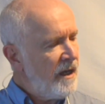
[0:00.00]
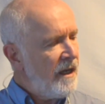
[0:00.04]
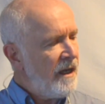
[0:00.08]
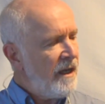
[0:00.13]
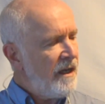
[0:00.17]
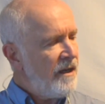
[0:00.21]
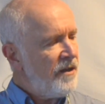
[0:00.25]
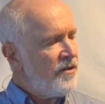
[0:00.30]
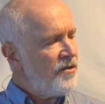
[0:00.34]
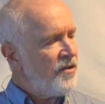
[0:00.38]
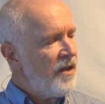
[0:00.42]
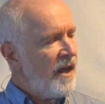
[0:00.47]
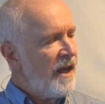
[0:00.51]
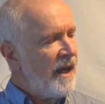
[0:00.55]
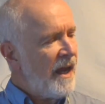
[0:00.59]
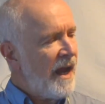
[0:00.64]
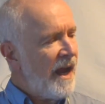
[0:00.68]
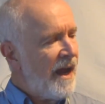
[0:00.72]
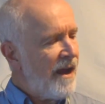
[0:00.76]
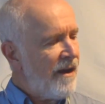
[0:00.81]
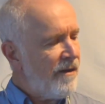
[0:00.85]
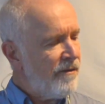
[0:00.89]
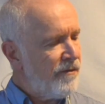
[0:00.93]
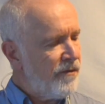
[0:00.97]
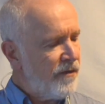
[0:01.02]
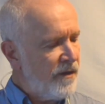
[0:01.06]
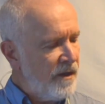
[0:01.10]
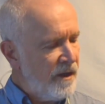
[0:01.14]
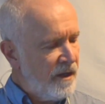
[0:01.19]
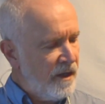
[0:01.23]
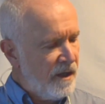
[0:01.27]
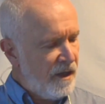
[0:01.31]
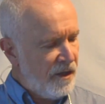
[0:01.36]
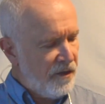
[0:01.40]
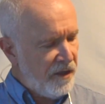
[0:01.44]
is they have
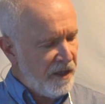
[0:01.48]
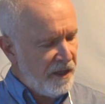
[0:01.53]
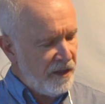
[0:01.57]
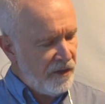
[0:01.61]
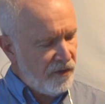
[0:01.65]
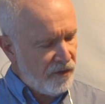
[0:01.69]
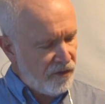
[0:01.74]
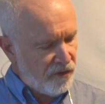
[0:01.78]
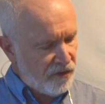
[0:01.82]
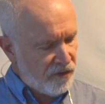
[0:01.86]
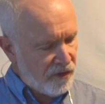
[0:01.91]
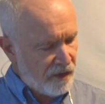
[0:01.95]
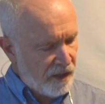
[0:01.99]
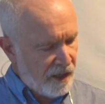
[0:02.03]
these